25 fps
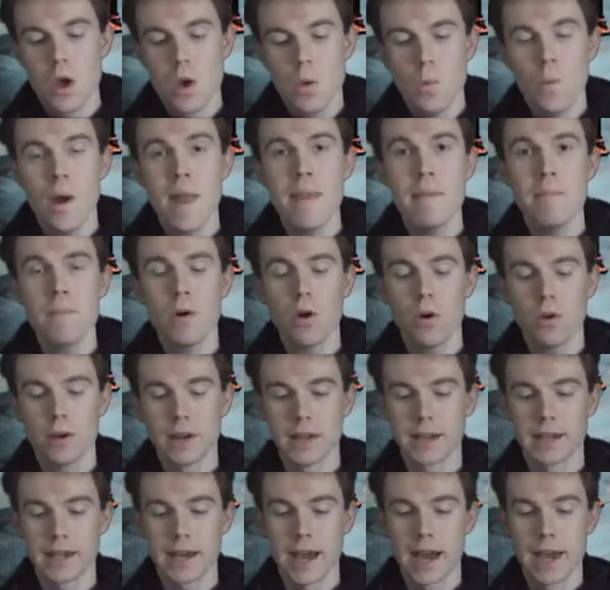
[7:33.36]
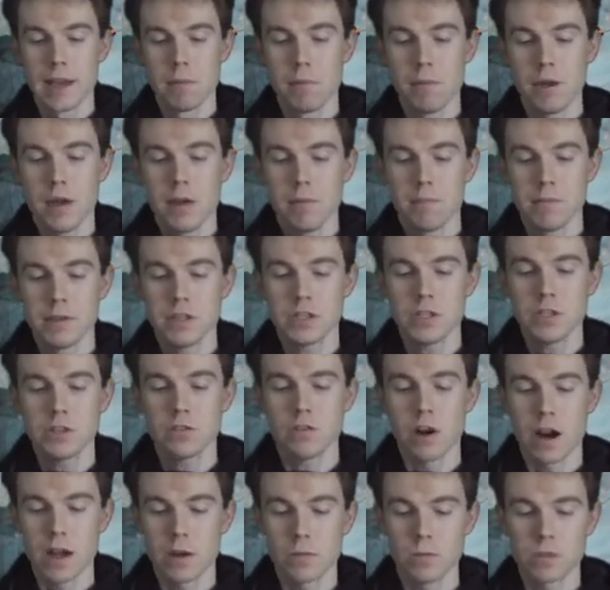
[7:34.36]
When morning came, Mr.
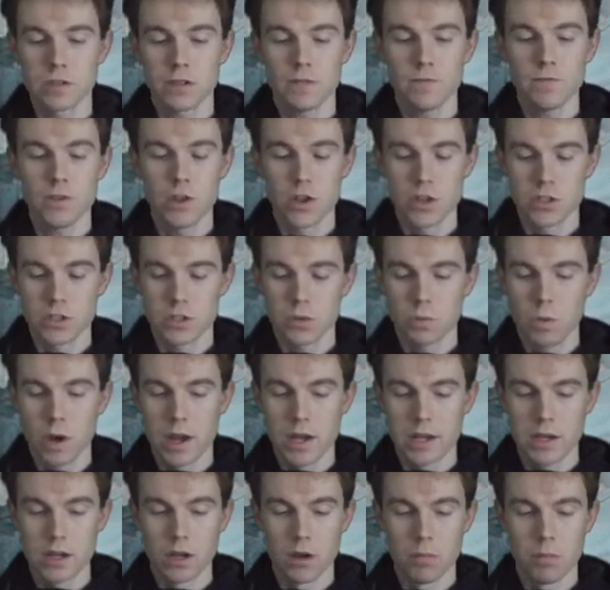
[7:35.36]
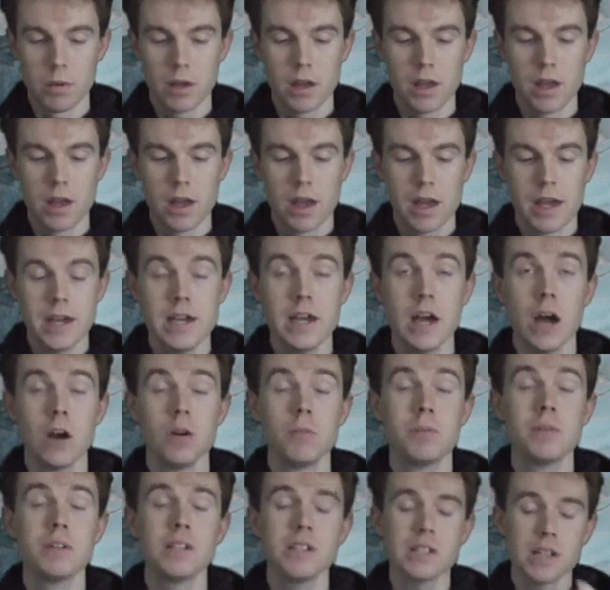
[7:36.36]
Gregg was the first to wake up. He
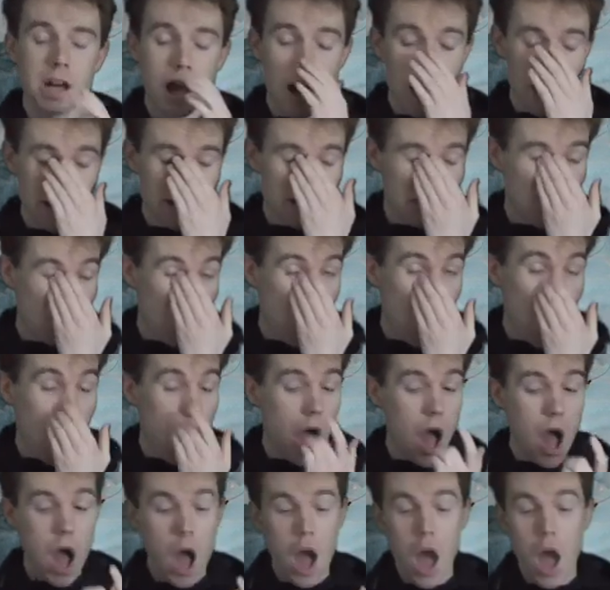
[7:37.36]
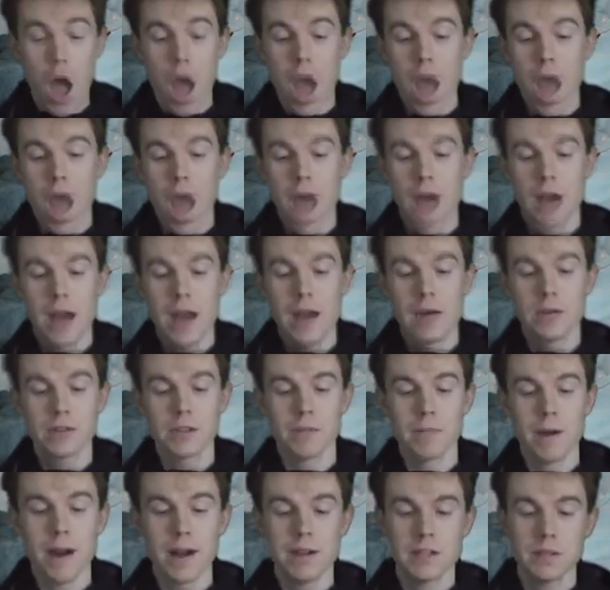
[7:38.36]
opened his eyes. He was
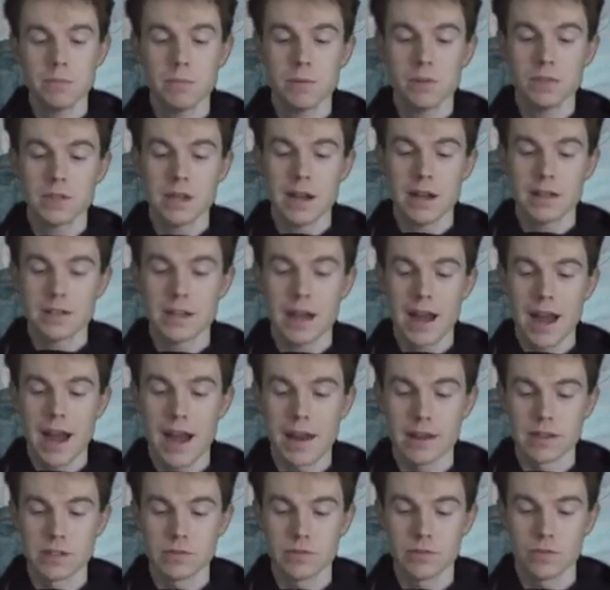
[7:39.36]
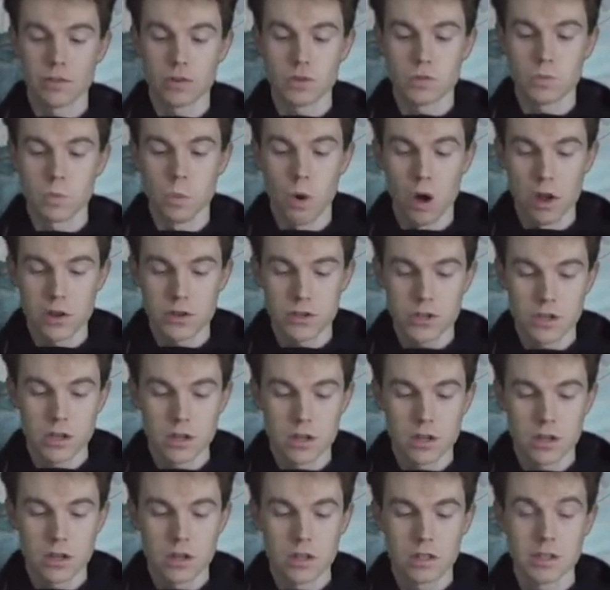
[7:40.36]
about to put out a hand for his watch
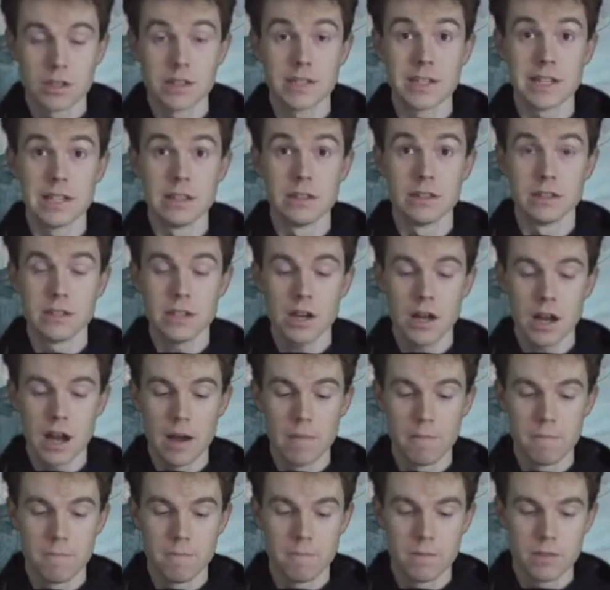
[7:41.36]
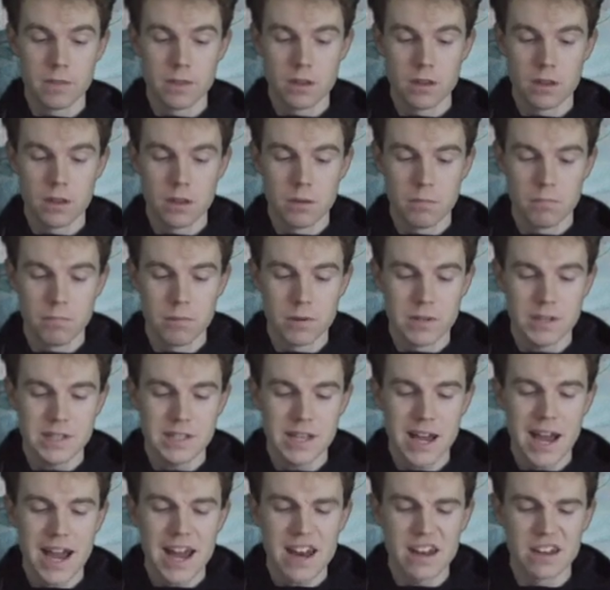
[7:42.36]
to see the time, but
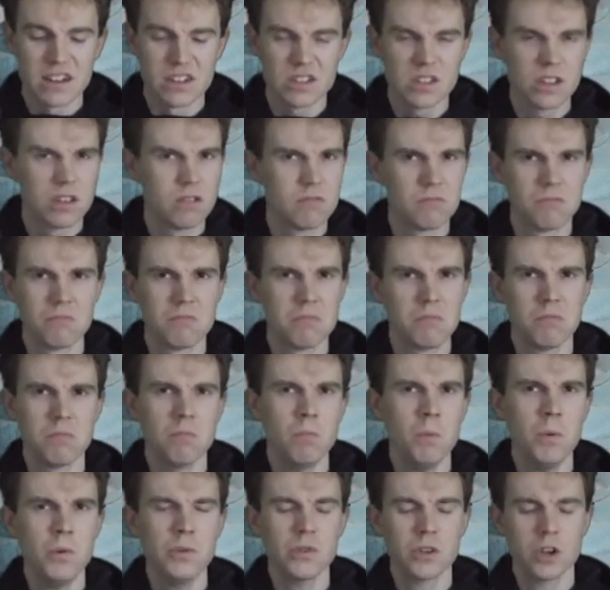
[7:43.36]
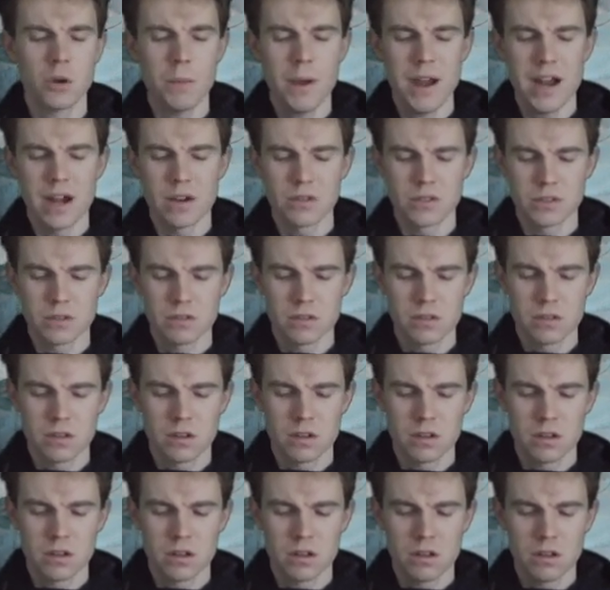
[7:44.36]
his hand wouldn't come out.
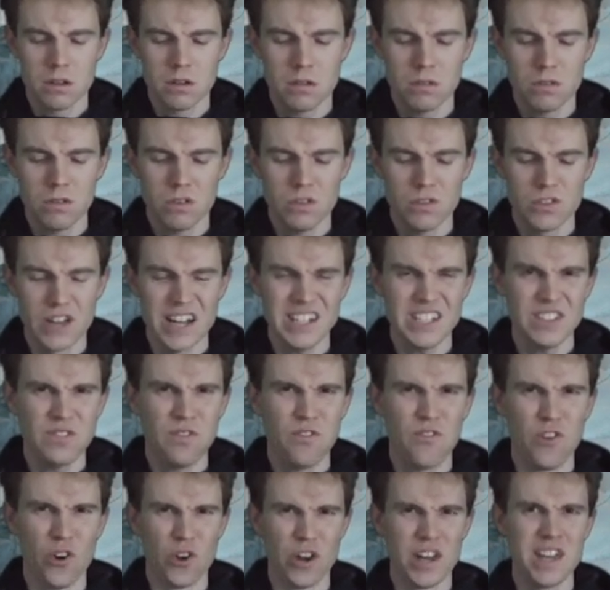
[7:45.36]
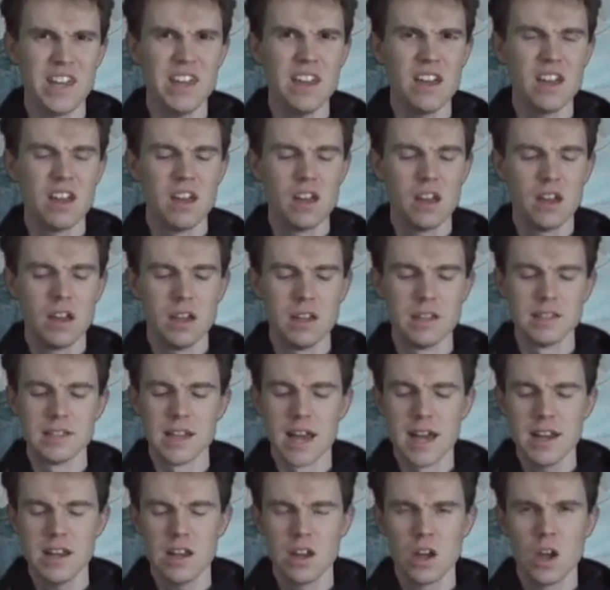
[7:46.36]
"That's funny," he
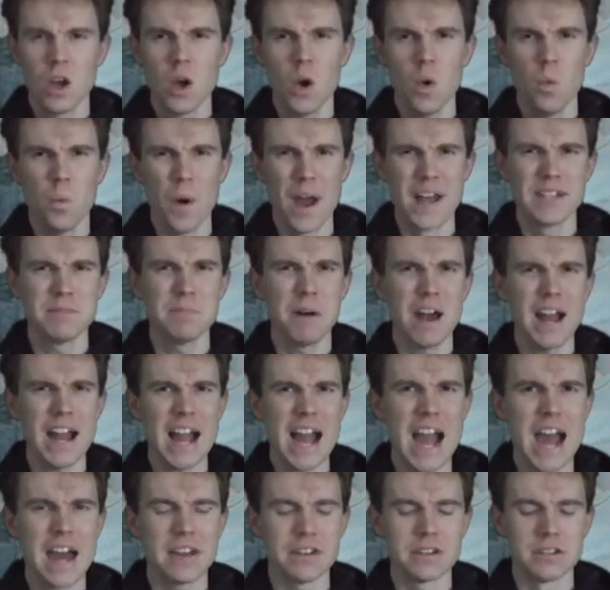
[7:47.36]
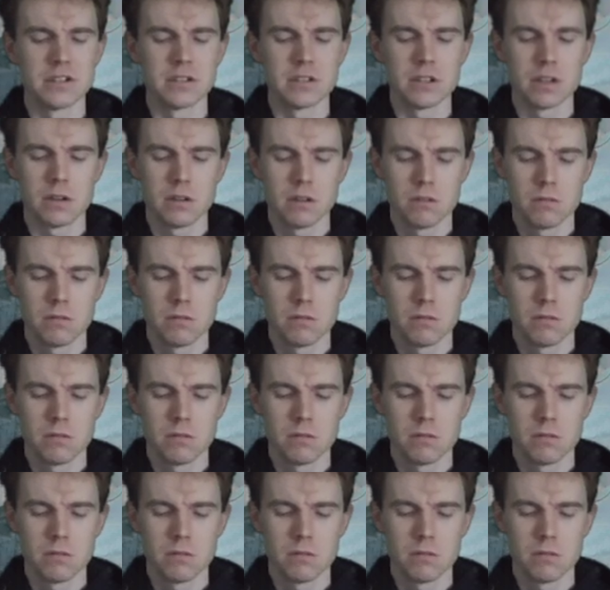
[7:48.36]
said. "Where's my hand?"